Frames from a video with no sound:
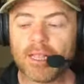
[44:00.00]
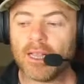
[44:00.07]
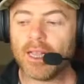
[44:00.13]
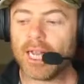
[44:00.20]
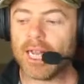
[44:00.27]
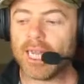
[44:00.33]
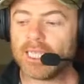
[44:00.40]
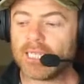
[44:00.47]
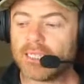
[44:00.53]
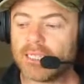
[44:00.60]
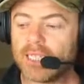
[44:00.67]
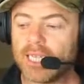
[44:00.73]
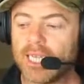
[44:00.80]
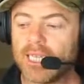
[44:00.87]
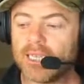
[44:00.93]
and
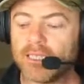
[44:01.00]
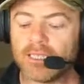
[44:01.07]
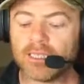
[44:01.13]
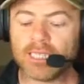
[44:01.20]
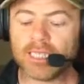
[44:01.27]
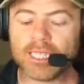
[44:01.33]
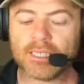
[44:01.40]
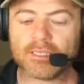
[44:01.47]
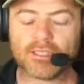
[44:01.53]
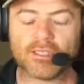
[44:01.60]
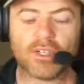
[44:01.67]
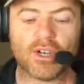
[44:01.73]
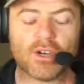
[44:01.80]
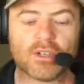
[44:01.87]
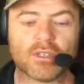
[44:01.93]
then it's
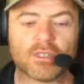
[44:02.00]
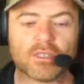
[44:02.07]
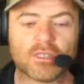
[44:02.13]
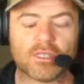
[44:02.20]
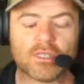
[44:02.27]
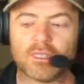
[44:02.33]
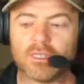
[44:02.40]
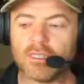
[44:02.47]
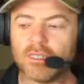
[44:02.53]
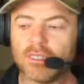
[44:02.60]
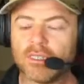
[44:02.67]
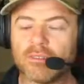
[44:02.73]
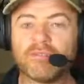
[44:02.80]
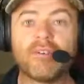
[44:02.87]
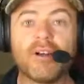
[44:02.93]
not the
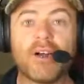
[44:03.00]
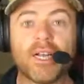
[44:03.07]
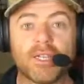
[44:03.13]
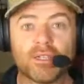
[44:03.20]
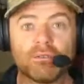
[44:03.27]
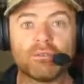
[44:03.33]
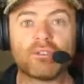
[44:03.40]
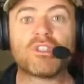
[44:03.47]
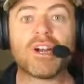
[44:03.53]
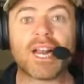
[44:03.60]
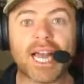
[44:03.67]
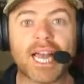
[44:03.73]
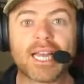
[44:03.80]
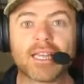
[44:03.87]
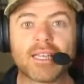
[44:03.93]
final
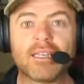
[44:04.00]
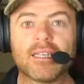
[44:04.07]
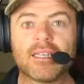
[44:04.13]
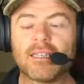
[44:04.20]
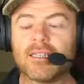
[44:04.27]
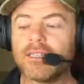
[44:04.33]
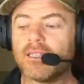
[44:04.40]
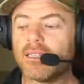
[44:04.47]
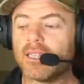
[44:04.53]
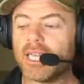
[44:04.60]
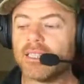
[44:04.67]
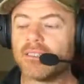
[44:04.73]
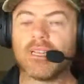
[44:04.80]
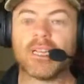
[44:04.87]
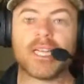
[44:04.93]
track
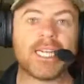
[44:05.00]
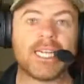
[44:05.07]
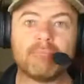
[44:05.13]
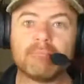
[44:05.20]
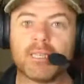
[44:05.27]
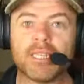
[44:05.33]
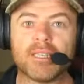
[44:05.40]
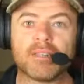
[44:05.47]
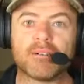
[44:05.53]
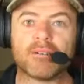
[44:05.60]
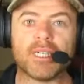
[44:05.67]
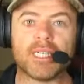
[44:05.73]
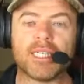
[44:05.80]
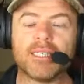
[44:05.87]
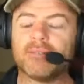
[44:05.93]
that's like an
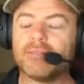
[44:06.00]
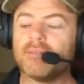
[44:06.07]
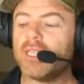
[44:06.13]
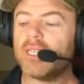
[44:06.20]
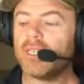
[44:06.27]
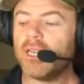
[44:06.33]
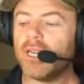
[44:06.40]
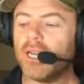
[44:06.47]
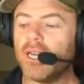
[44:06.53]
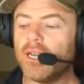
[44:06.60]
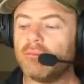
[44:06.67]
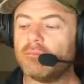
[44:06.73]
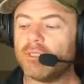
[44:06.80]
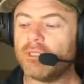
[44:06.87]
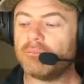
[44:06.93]
MP3.
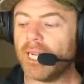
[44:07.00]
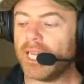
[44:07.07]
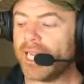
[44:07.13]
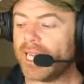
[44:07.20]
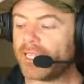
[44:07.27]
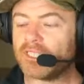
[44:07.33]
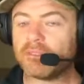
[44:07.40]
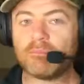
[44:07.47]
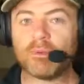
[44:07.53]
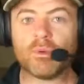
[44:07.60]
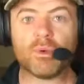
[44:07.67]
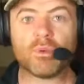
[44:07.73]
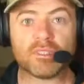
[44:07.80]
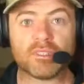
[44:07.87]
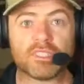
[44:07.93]
You might
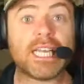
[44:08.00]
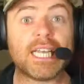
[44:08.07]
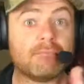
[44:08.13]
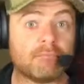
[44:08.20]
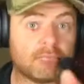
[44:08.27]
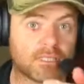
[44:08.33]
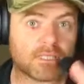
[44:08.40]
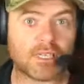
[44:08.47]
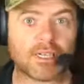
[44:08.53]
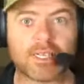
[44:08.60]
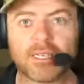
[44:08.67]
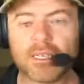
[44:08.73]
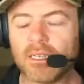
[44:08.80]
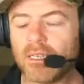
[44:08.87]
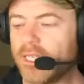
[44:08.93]
export the stems, like
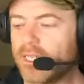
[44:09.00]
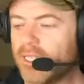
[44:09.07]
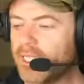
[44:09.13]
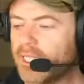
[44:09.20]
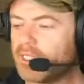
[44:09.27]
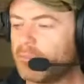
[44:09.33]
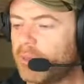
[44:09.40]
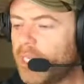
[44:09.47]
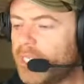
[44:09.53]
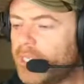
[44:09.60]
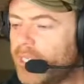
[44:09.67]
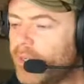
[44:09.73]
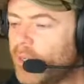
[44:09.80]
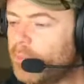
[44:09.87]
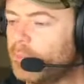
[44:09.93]
I explained a
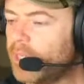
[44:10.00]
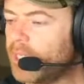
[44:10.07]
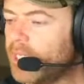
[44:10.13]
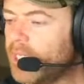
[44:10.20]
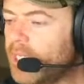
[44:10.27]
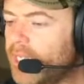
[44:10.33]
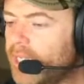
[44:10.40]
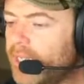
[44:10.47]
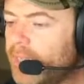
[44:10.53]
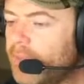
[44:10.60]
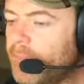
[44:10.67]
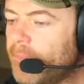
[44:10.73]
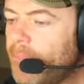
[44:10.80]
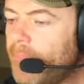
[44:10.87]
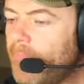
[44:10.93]
little bit earlier.
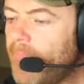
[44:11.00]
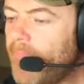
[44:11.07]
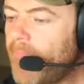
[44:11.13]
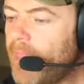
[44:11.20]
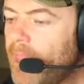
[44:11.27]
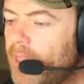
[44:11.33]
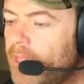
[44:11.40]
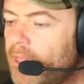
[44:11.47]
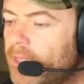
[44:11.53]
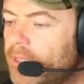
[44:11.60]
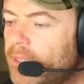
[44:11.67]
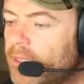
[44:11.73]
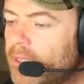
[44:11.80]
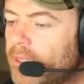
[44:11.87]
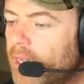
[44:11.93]

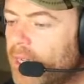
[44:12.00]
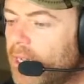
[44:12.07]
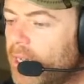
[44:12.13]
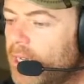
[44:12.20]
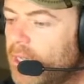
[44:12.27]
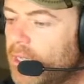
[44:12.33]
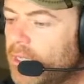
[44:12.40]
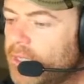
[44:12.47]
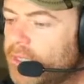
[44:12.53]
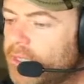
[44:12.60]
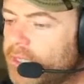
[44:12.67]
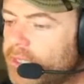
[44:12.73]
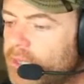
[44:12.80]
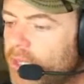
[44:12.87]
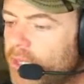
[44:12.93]

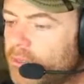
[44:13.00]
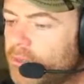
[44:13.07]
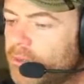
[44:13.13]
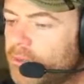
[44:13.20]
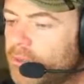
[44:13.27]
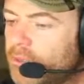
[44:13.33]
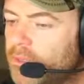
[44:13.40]
So